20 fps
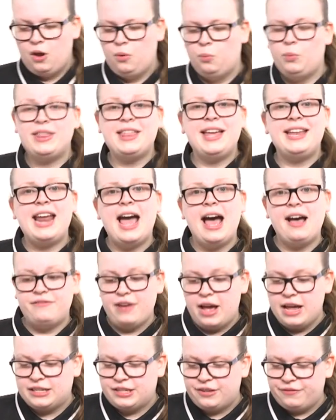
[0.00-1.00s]
We then have
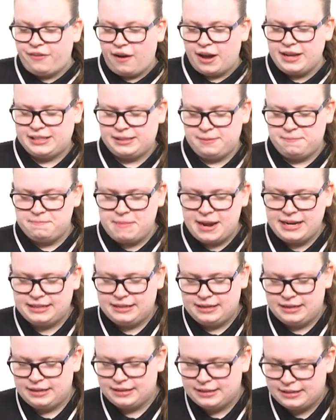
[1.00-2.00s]
a device
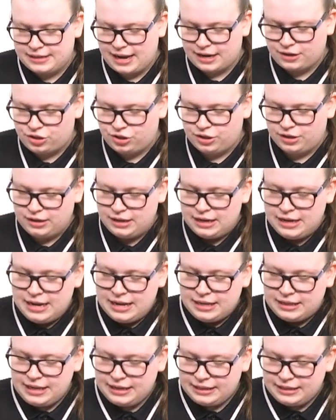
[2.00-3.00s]
maintenance section.
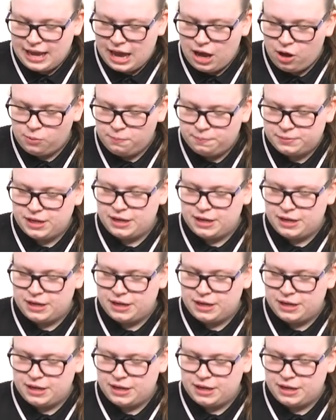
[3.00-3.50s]
This helps